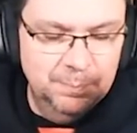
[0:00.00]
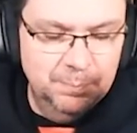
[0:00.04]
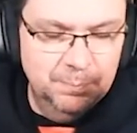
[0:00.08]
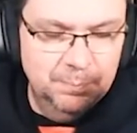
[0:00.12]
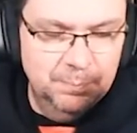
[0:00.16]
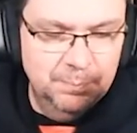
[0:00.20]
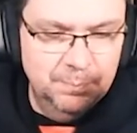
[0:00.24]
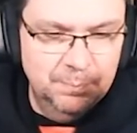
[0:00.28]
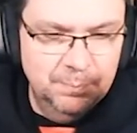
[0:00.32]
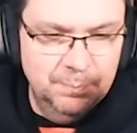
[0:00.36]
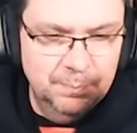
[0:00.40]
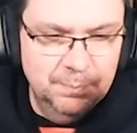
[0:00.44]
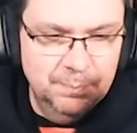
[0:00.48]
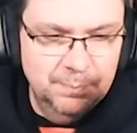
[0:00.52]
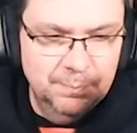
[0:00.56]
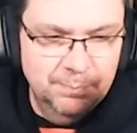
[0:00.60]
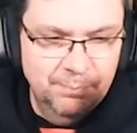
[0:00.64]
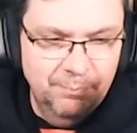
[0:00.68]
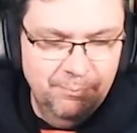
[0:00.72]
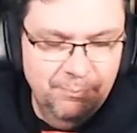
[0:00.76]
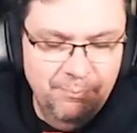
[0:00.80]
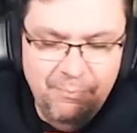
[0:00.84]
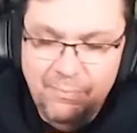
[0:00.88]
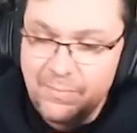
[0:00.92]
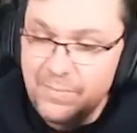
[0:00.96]
Public.
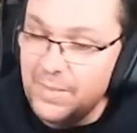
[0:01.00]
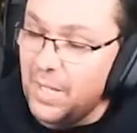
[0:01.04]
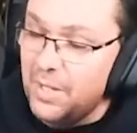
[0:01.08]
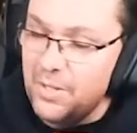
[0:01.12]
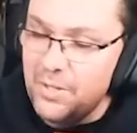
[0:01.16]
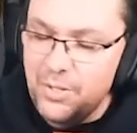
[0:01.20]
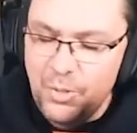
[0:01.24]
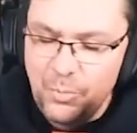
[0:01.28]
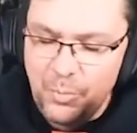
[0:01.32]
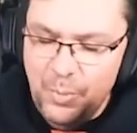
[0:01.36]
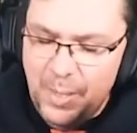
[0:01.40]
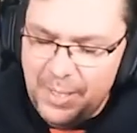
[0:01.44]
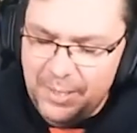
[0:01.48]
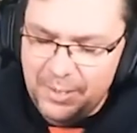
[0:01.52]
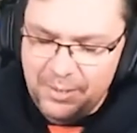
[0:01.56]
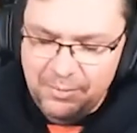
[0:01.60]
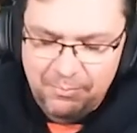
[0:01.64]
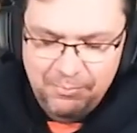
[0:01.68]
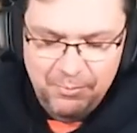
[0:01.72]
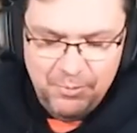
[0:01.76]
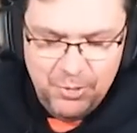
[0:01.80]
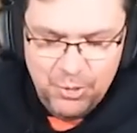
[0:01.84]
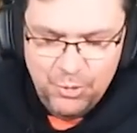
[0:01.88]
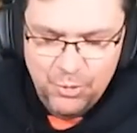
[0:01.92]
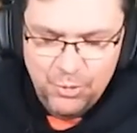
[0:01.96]
You're one of the
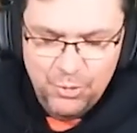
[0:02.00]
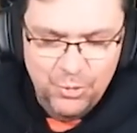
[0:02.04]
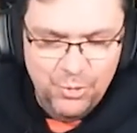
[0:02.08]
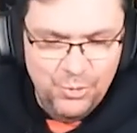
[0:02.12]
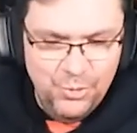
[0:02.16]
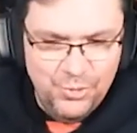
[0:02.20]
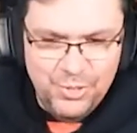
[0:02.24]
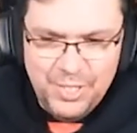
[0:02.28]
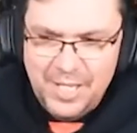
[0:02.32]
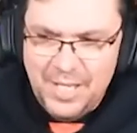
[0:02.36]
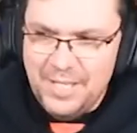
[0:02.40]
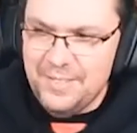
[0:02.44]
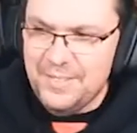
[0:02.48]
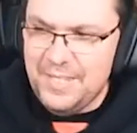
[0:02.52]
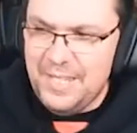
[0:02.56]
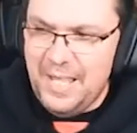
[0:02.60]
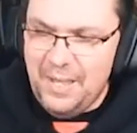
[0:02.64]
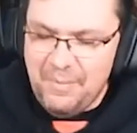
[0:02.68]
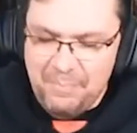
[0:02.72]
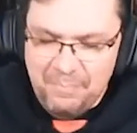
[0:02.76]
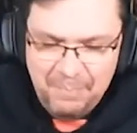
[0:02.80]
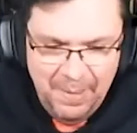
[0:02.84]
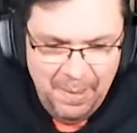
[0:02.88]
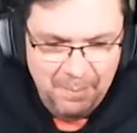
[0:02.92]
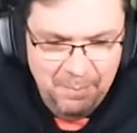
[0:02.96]
few who says
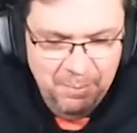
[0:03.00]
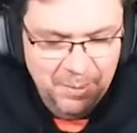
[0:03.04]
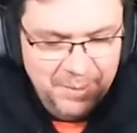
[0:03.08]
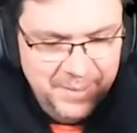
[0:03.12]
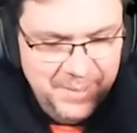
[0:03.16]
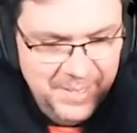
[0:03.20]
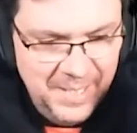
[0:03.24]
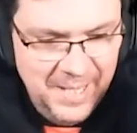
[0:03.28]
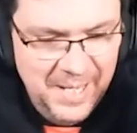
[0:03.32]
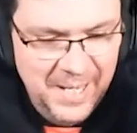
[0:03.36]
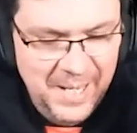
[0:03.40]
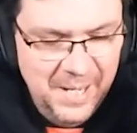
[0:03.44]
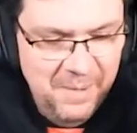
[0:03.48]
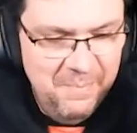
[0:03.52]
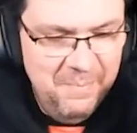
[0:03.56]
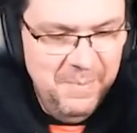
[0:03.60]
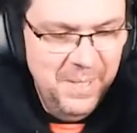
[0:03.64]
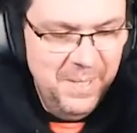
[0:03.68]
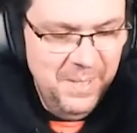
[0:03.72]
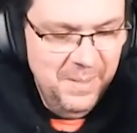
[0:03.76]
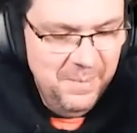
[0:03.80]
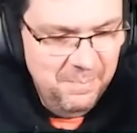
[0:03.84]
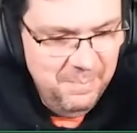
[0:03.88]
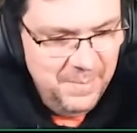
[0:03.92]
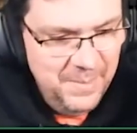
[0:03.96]
that public um,
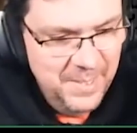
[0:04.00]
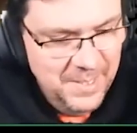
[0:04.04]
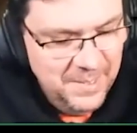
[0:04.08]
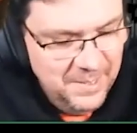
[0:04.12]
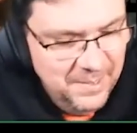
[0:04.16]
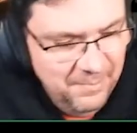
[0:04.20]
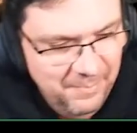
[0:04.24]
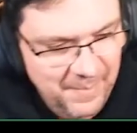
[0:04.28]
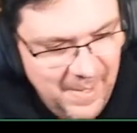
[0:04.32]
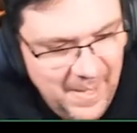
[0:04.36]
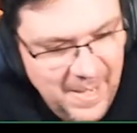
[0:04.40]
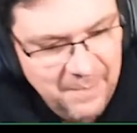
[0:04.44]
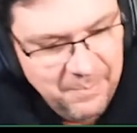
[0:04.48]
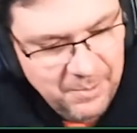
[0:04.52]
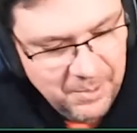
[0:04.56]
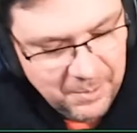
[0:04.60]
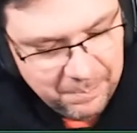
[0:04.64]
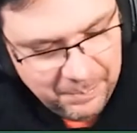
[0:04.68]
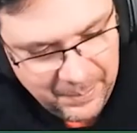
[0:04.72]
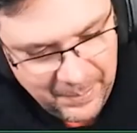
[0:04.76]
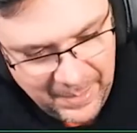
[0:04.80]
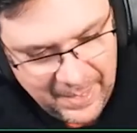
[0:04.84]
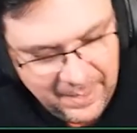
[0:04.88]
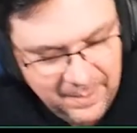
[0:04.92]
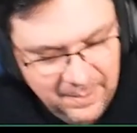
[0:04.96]
being the favourite,
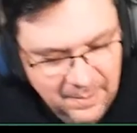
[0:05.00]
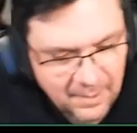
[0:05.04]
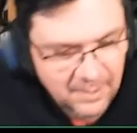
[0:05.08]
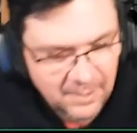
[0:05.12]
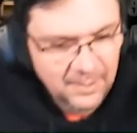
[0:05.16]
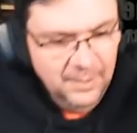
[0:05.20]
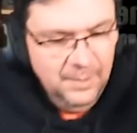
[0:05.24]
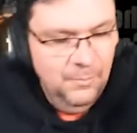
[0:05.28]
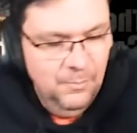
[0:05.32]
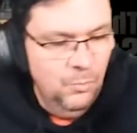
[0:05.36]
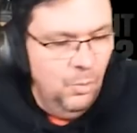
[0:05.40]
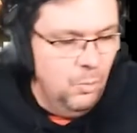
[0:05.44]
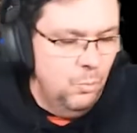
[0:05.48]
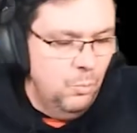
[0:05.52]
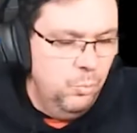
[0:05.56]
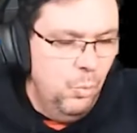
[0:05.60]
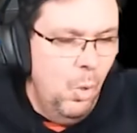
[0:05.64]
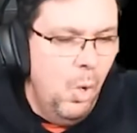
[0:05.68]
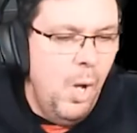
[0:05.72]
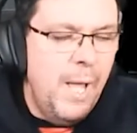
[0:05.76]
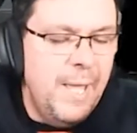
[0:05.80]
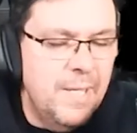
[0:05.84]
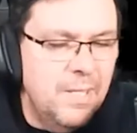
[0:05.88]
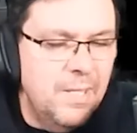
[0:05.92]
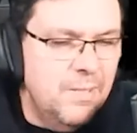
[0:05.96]
but
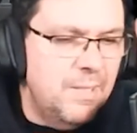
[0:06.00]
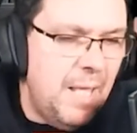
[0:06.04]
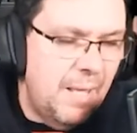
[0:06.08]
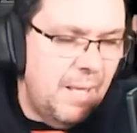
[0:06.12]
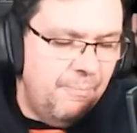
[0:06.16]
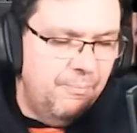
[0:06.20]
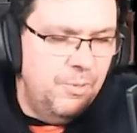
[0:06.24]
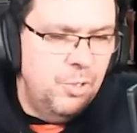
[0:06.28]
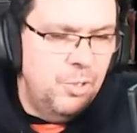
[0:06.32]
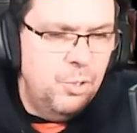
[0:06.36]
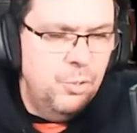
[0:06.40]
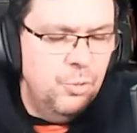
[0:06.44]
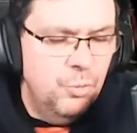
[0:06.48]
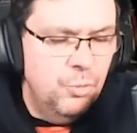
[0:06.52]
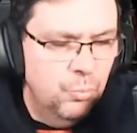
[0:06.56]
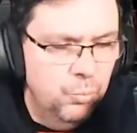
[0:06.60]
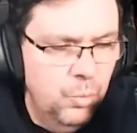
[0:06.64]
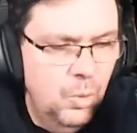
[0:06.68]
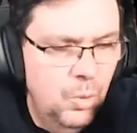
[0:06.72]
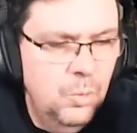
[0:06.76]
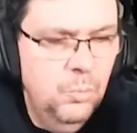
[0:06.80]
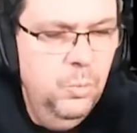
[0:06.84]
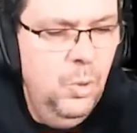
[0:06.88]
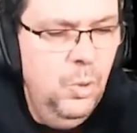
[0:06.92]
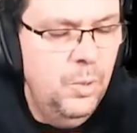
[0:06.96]
why is that for you?
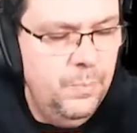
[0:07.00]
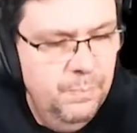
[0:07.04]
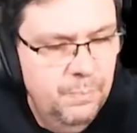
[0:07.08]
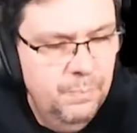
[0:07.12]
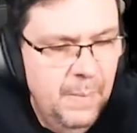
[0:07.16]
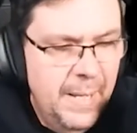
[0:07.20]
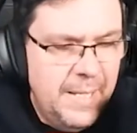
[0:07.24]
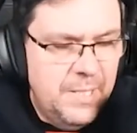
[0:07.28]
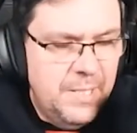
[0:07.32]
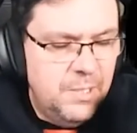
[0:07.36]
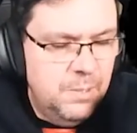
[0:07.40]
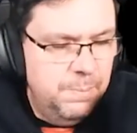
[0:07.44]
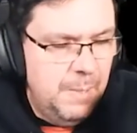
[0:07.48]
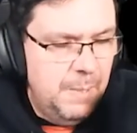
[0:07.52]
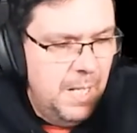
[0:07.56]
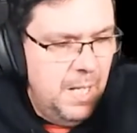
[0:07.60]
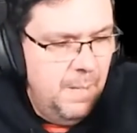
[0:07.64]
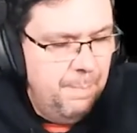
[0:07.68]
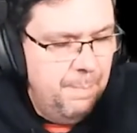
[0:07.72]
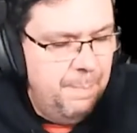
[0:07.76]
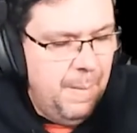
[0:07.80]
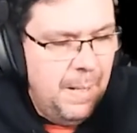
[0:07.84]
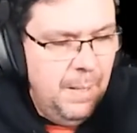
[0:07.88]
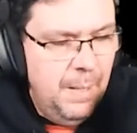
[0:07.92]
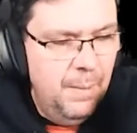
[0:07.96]
What what makes um,
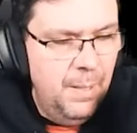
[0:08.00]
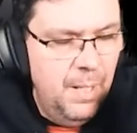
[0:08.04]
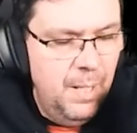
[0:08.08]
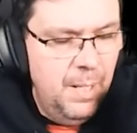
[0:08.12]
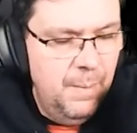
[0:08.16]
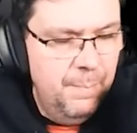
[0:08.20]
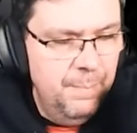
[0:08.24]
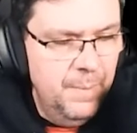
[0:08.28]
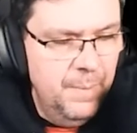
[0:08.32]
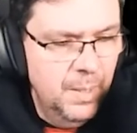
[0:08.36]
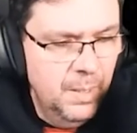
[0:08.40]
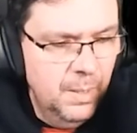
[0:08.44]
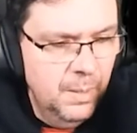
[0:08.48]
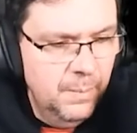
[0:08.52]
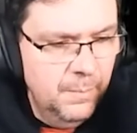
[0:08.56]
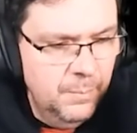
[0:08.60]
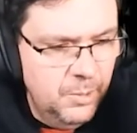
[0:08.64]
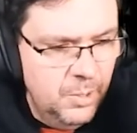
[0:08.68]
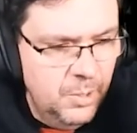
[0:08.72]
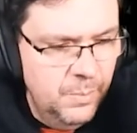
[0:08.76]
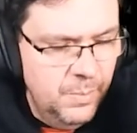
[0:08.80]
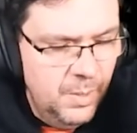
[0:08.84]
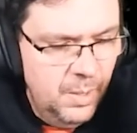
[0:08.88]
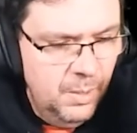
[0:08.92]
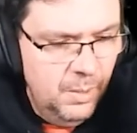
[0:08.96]
um,
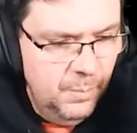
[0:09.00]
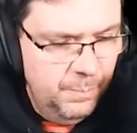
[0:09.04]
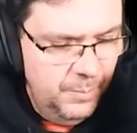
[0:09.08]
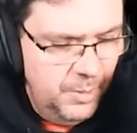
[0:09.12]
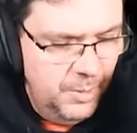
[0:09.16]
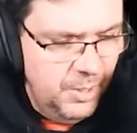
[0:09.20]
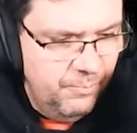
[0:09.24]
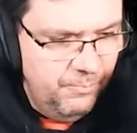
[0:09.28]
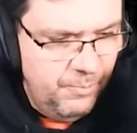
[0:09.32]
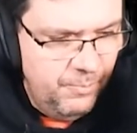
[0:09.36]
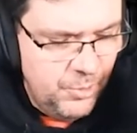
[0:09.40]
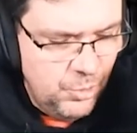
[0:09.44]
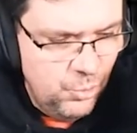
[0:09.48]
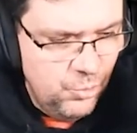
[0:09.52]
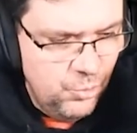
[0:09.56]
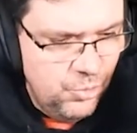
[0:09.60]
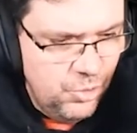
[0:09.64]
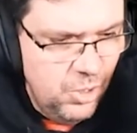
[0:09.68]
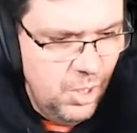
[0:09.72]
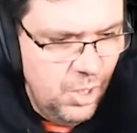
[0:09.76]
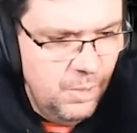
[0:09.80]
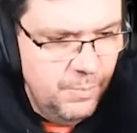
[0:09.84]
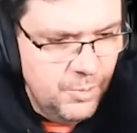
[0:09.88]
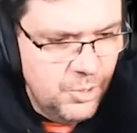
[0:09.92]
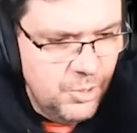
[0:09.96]
uh, the official
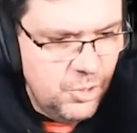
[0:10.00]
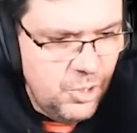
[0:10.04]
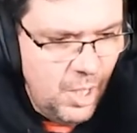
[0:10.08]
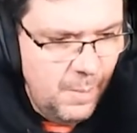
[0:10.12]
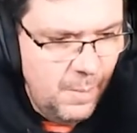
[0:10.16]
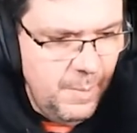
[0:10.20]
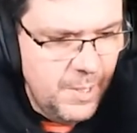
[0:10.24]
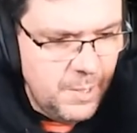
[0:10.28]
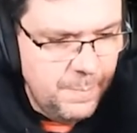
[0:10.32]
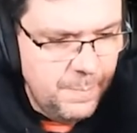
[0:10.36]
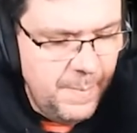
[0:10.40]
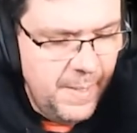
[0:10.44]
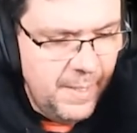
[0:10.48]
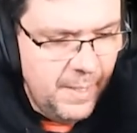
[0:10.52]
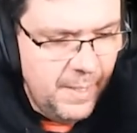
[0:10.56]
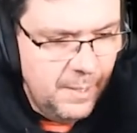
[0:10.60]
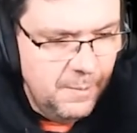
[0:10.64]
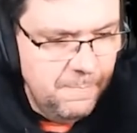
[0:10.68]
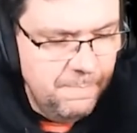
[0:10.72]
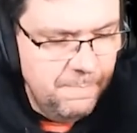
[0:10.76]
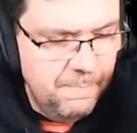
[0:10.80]
service so much better?